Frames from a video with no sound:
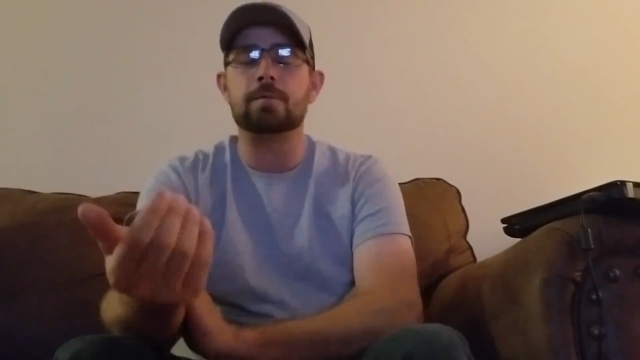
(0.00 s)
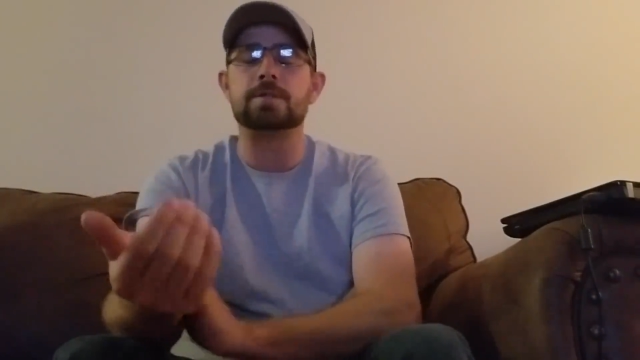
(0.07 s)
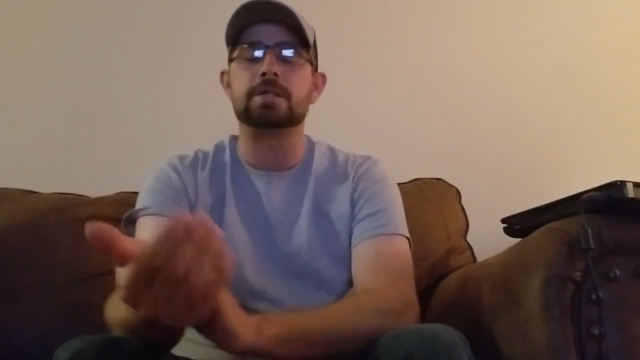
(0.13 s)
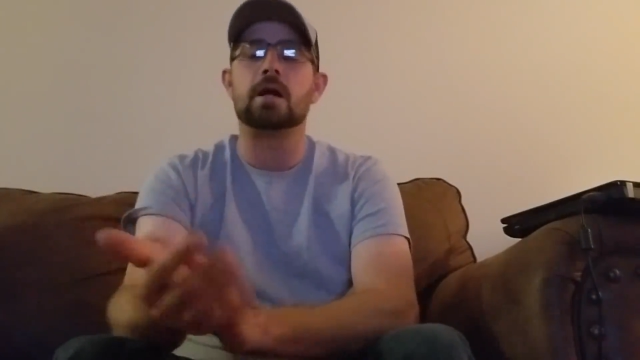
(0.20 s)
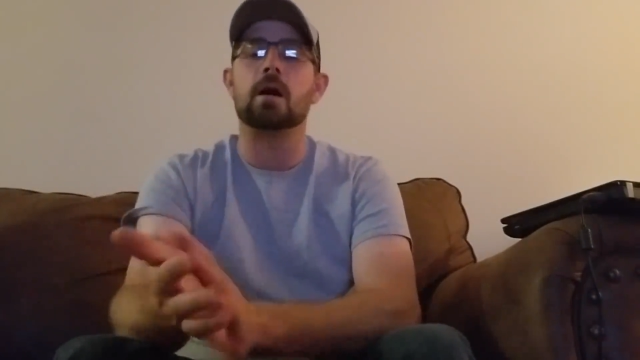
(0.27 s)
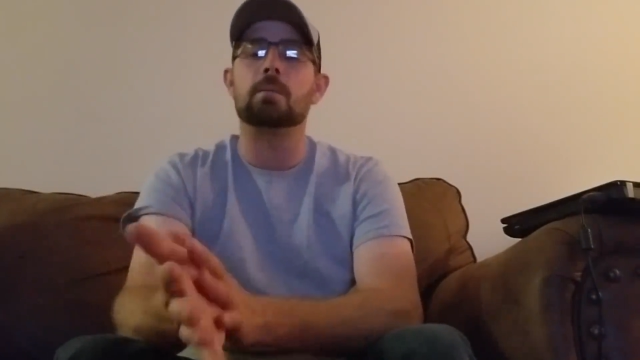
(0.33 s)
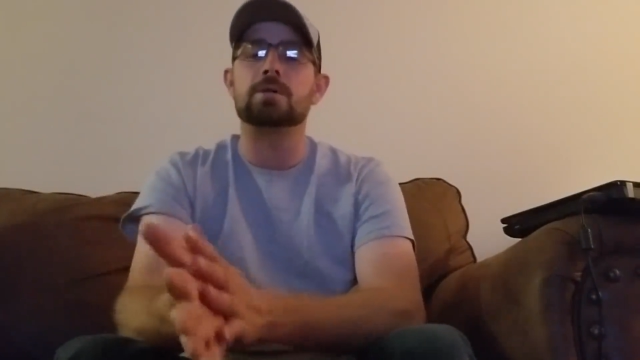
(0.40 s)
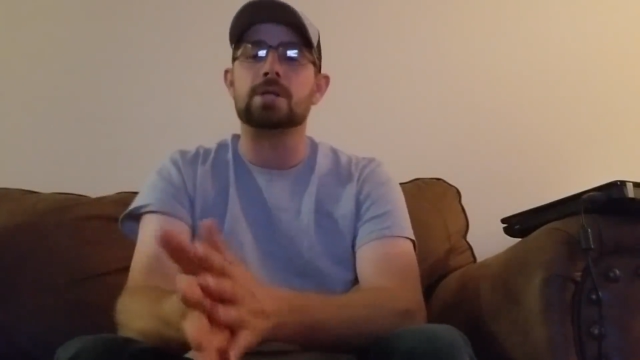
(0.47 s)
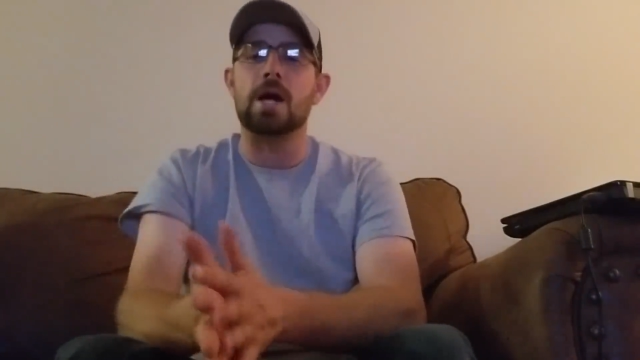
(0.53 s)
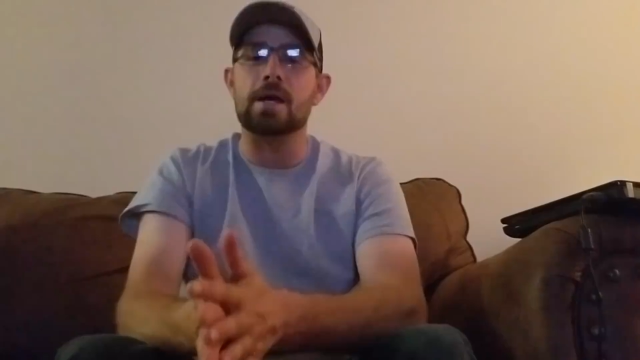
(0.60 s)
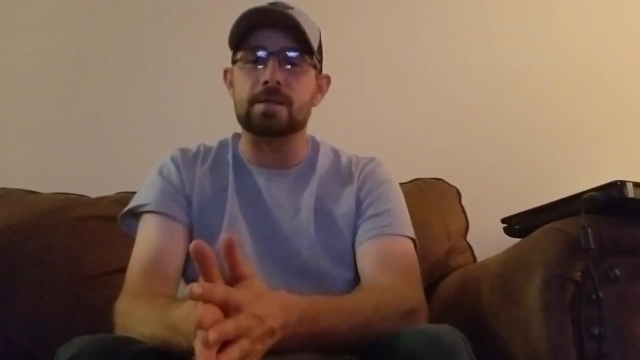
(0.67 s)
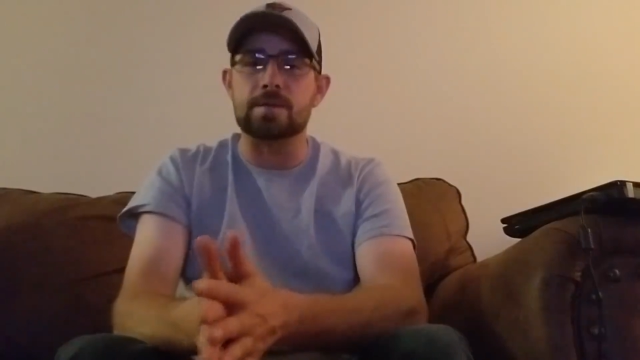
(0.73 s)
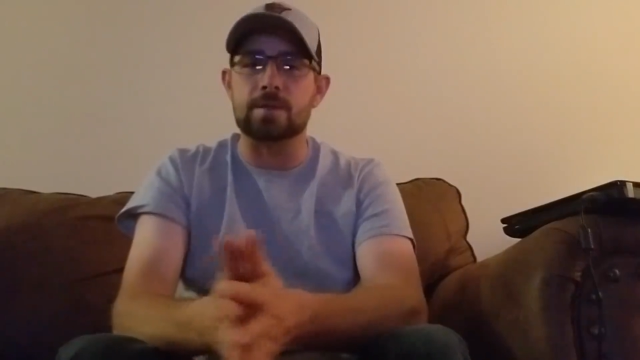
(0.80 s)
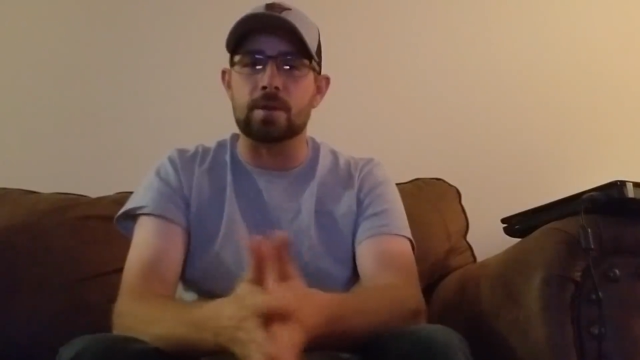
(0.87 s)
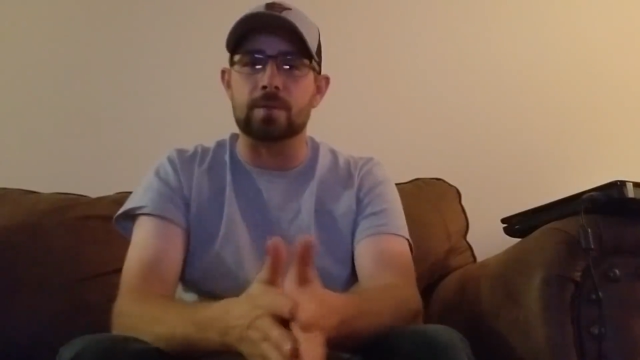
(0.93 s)
He said, how much
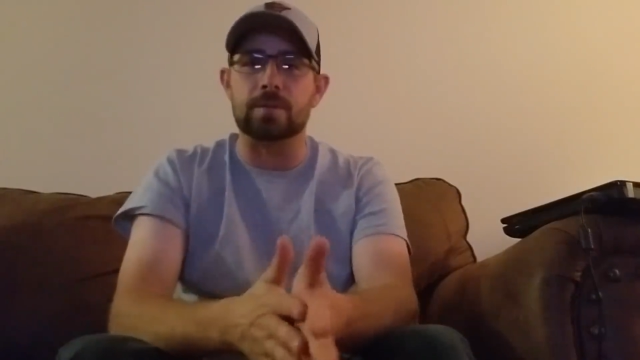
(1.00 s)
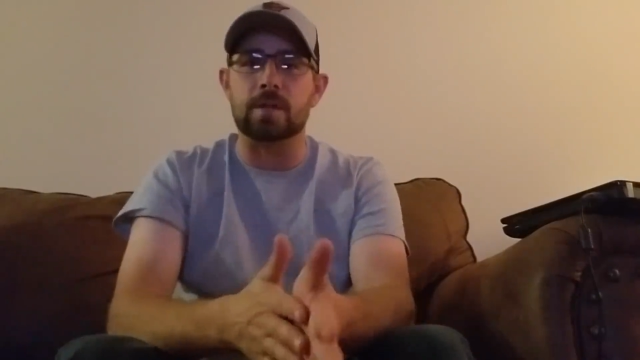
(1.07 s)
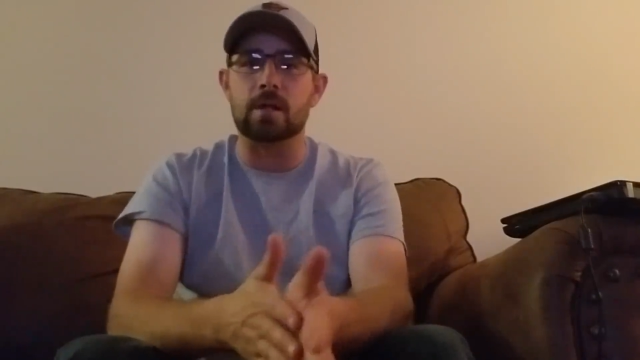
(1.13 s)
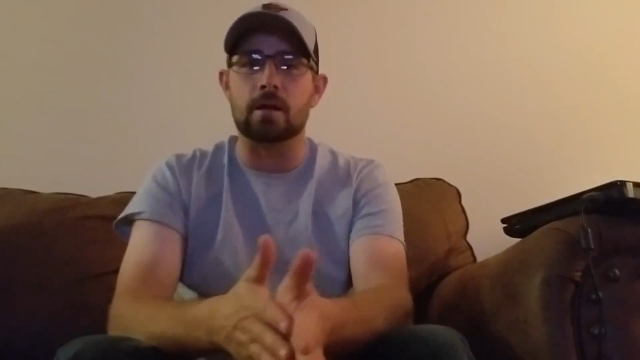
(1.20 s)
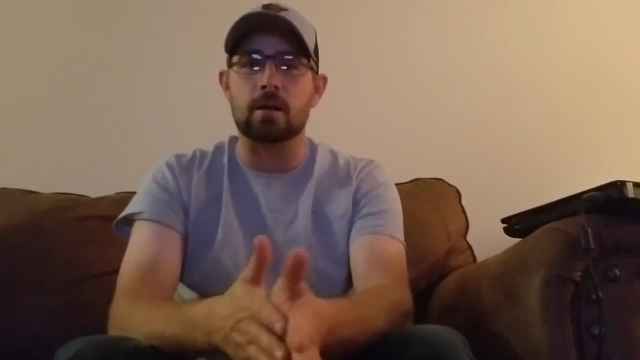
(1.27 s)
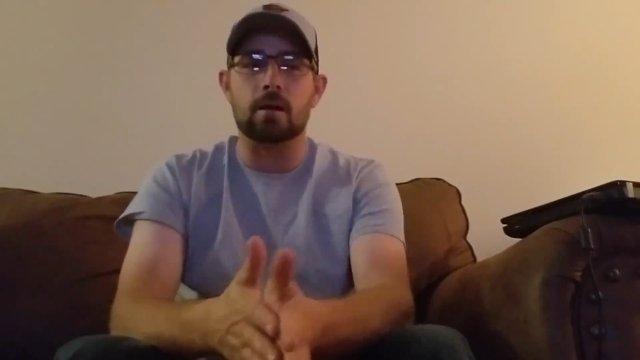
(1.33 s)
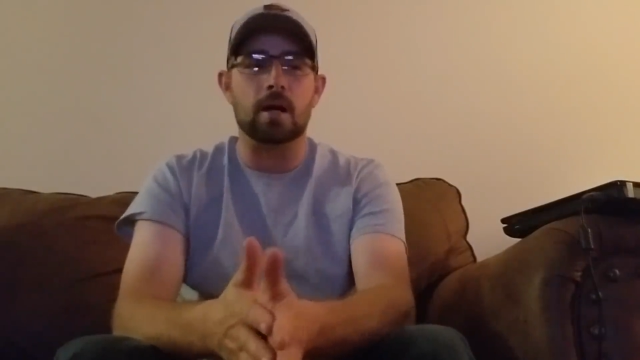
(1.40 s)
ice is out there?